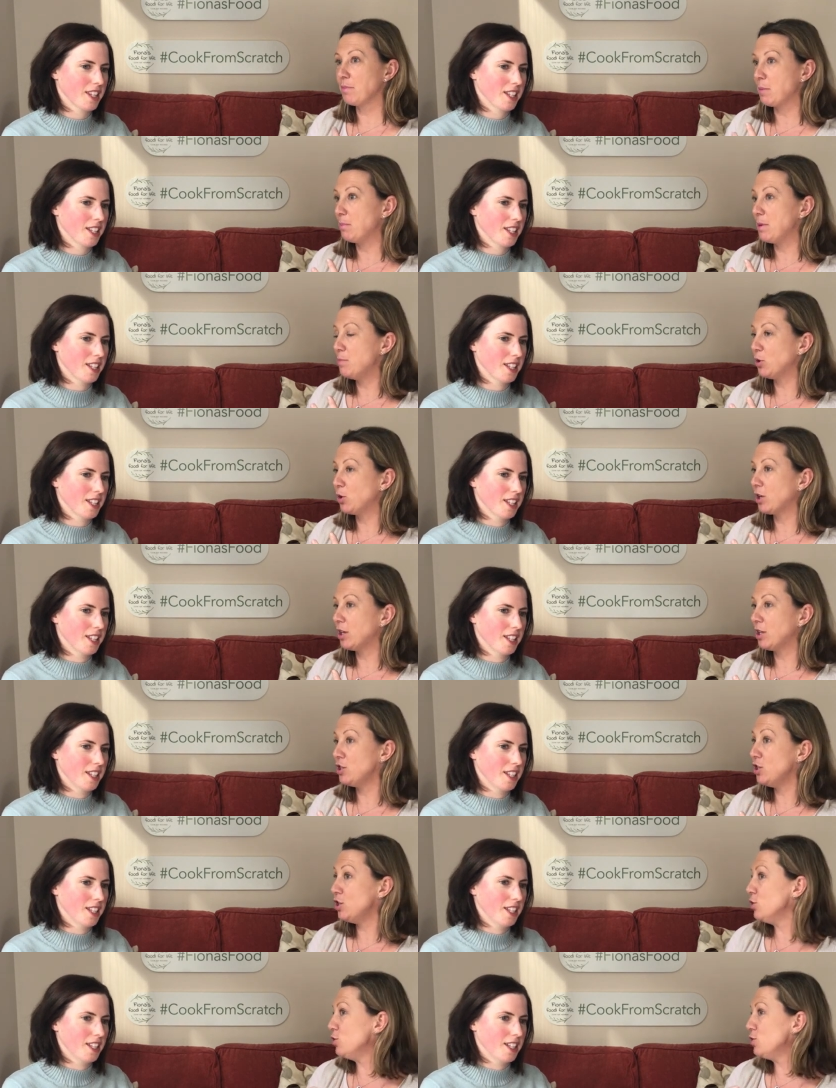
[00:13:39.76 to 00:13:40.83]
Speaker 1: the people
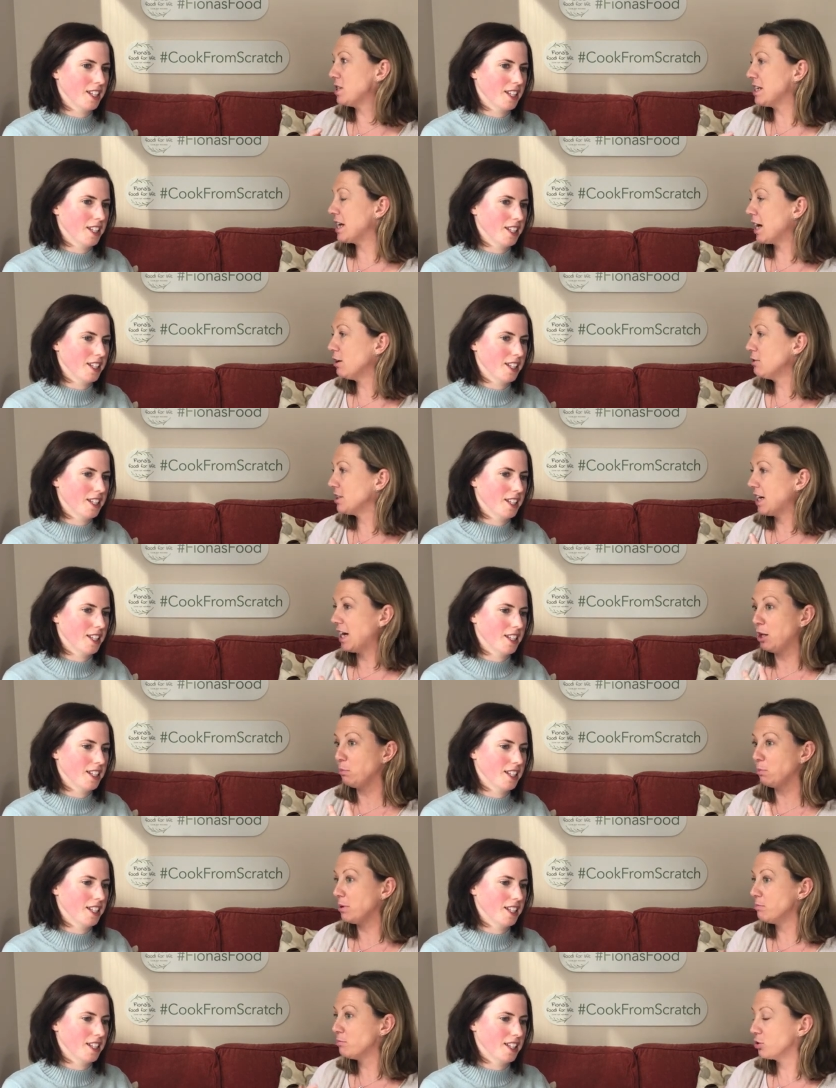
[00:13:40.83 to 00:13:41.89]
can use now to
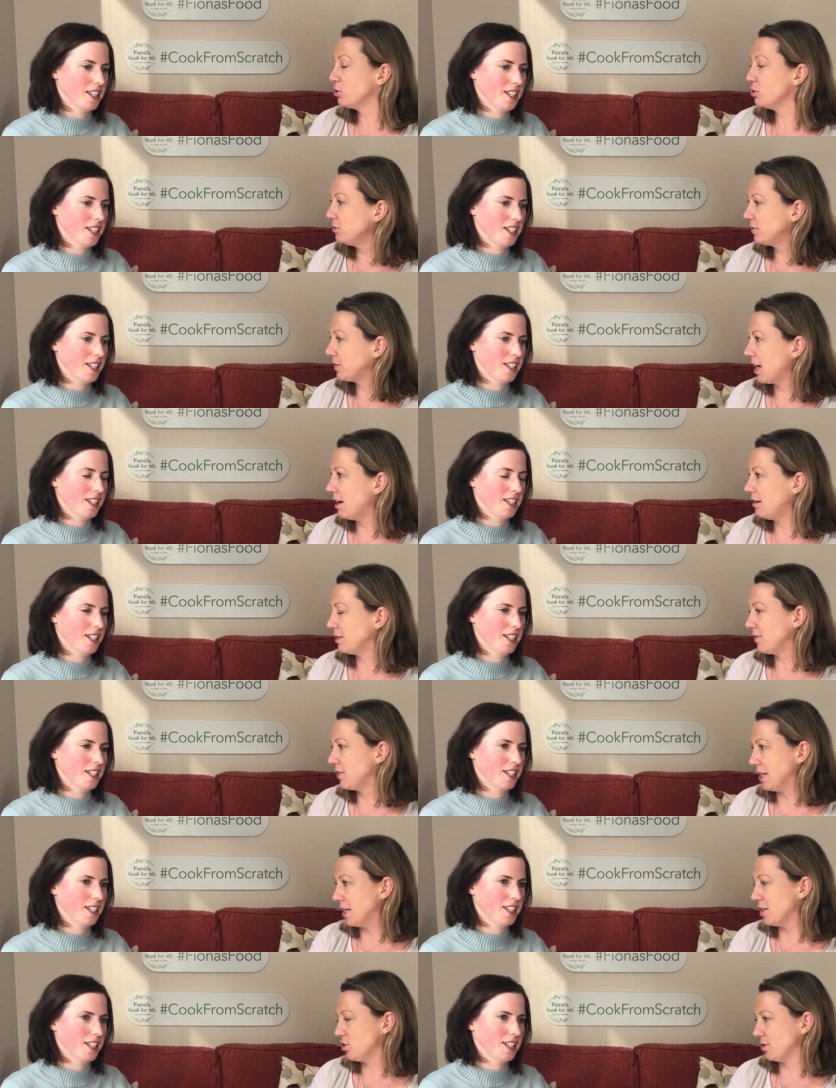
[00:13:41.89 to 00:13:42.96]
help improve the health of the
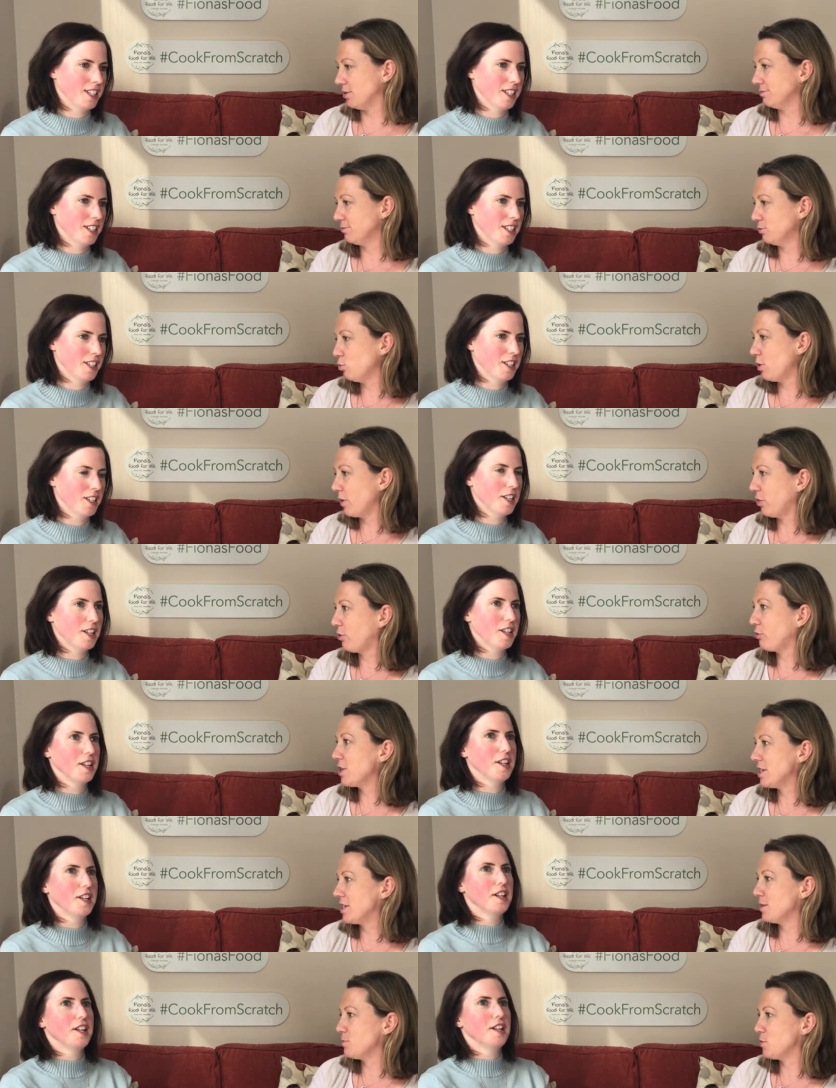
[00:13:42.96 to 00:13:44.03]
nation? What 3
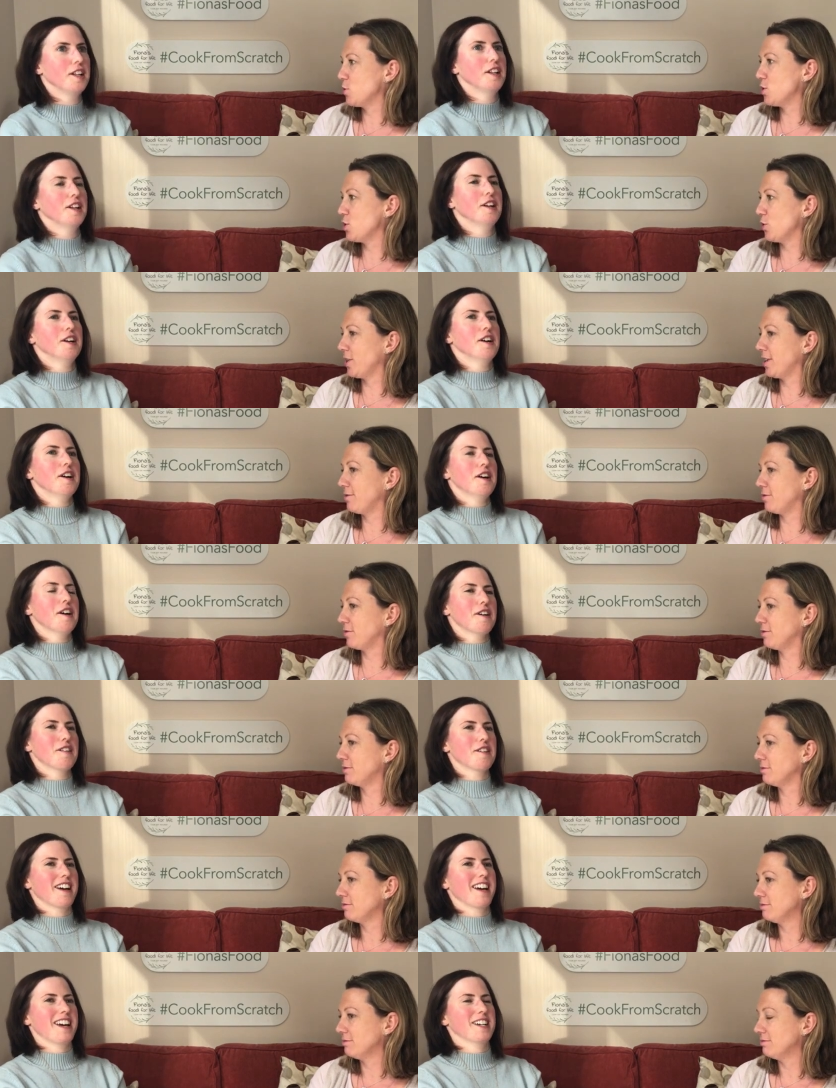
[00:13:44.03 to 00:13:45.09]
tips would you give?
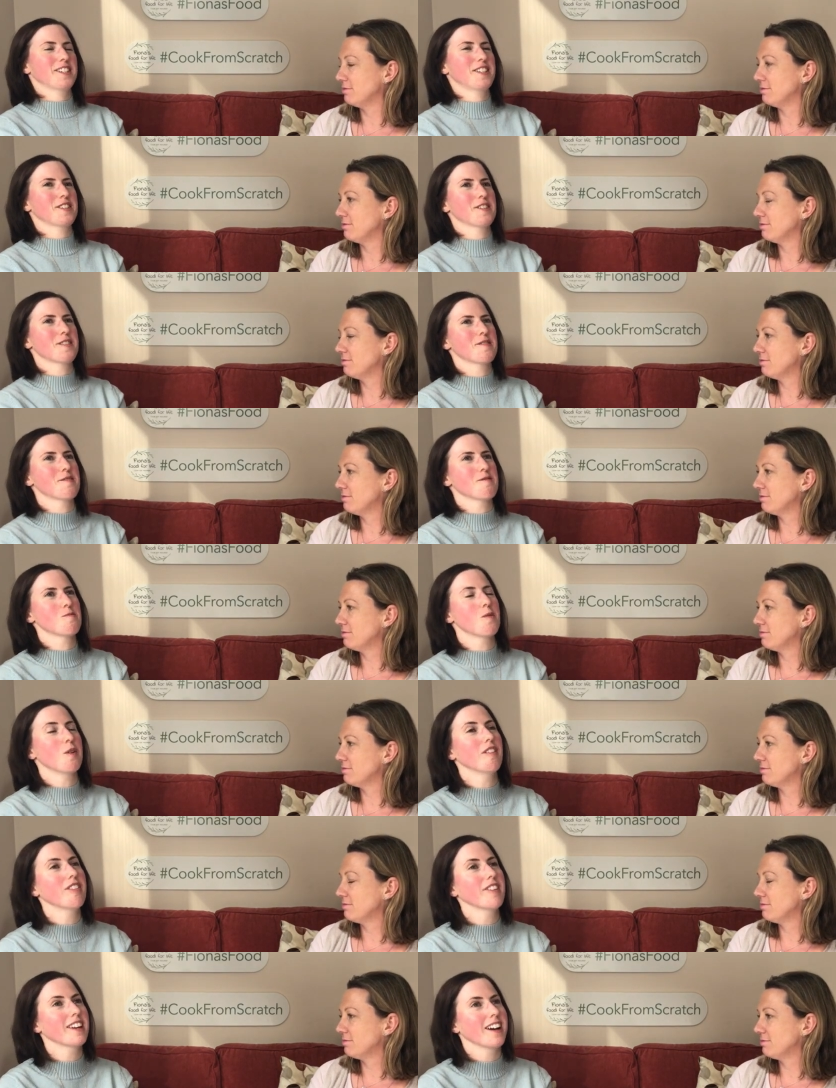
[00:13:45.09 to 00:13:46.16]
Speaker 2: Okay, so
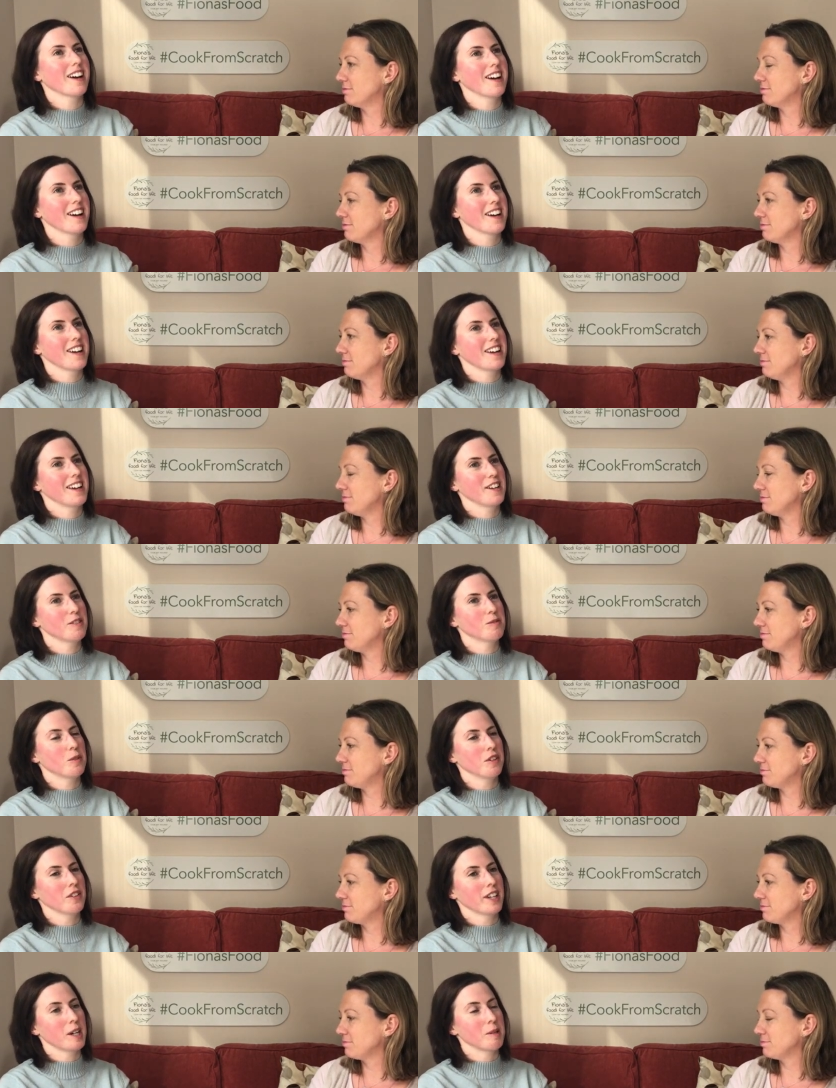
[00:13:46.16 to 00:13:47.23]
one that I
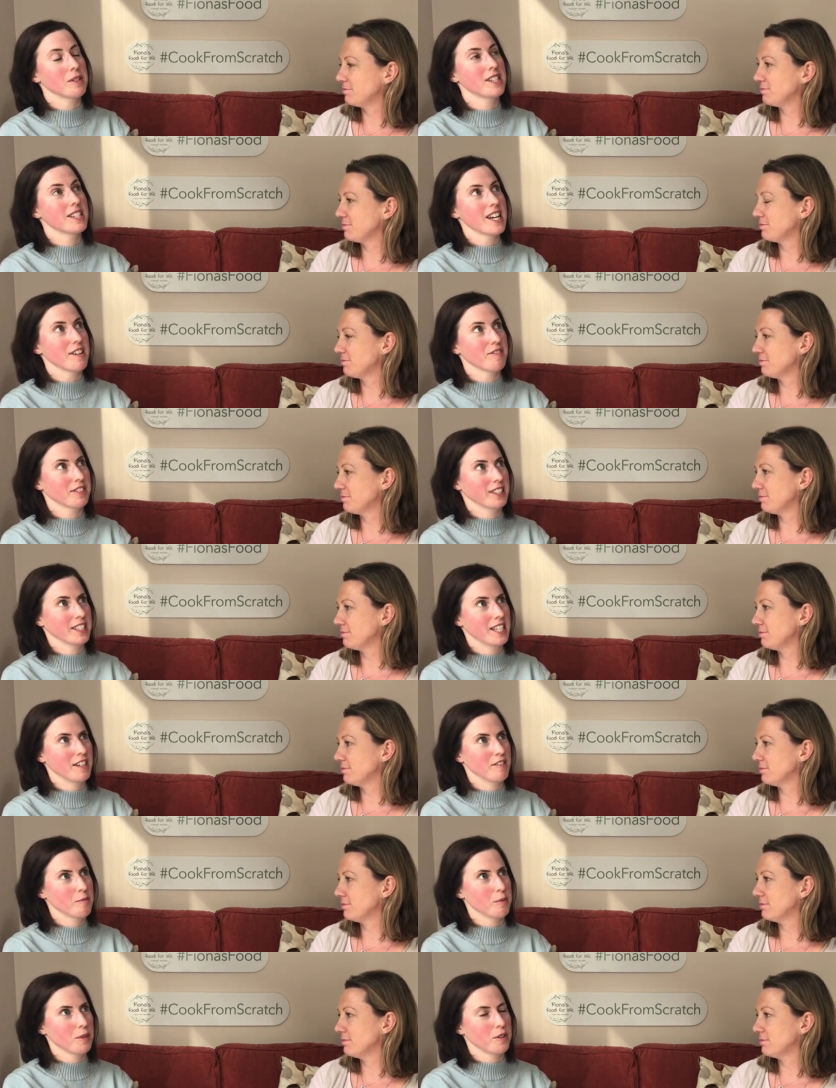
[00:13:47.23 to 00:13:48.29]
would definitely
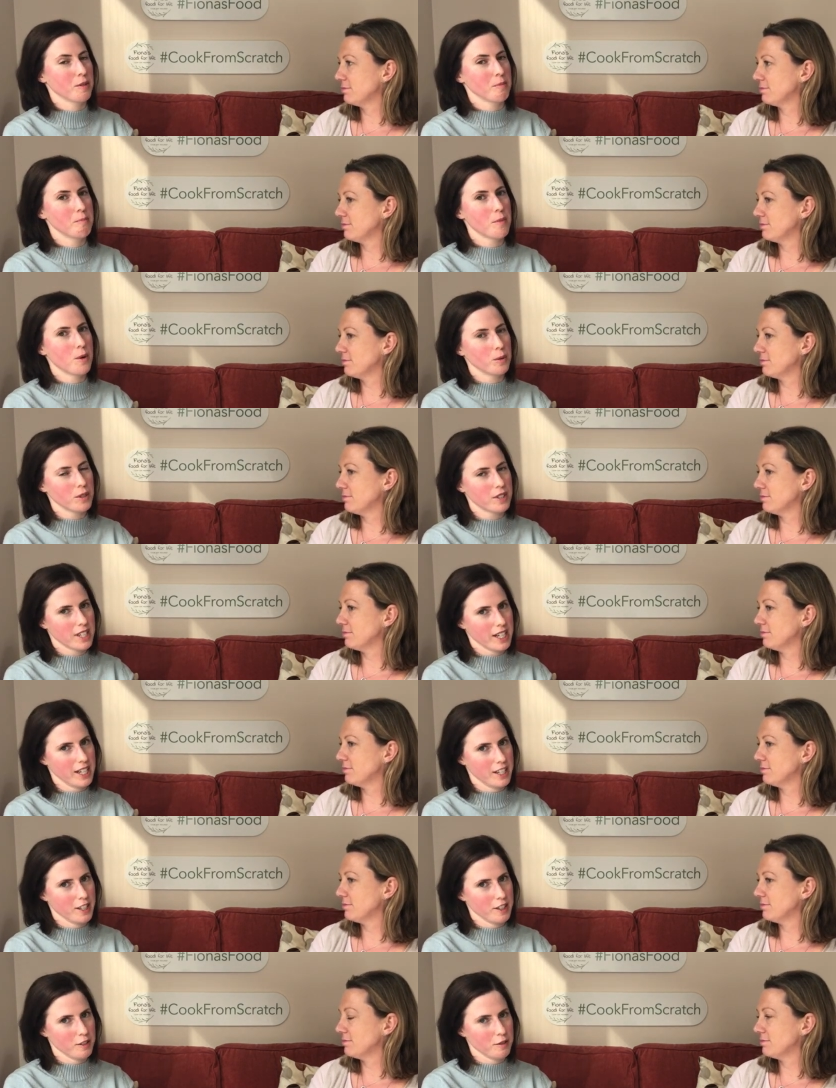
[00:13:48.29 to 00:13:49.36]
give and put the most
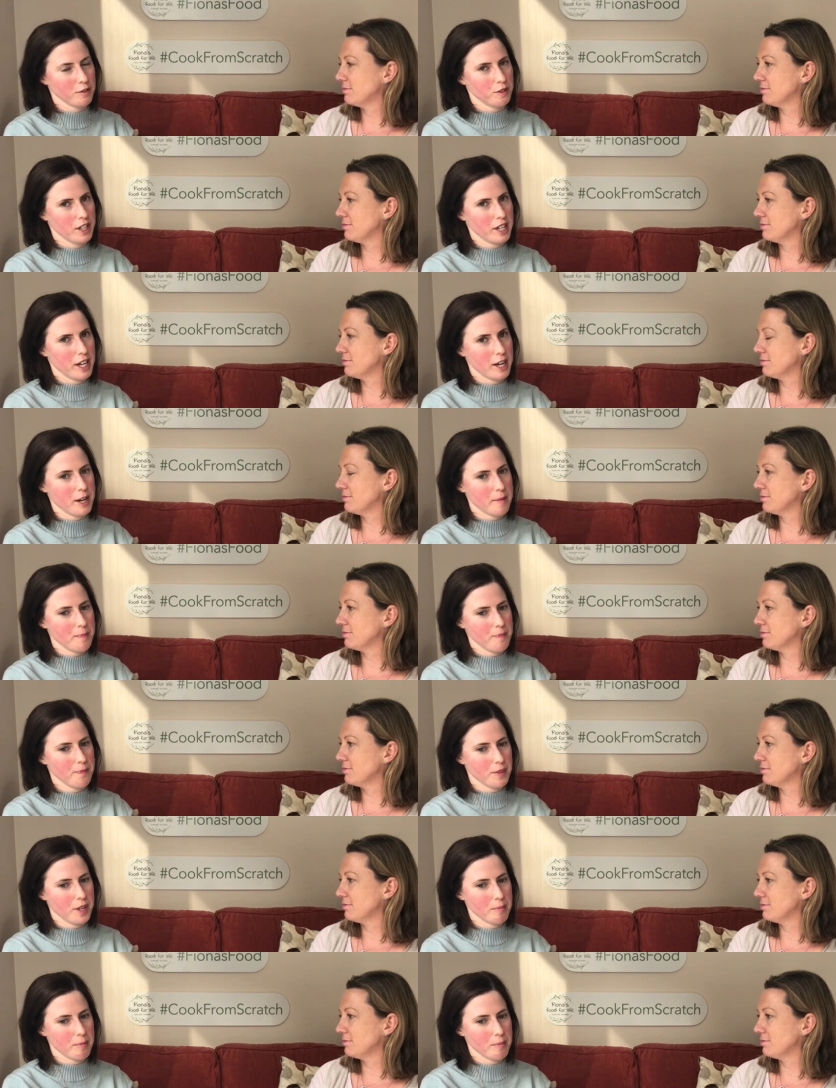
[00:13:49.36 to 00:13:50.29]
kind of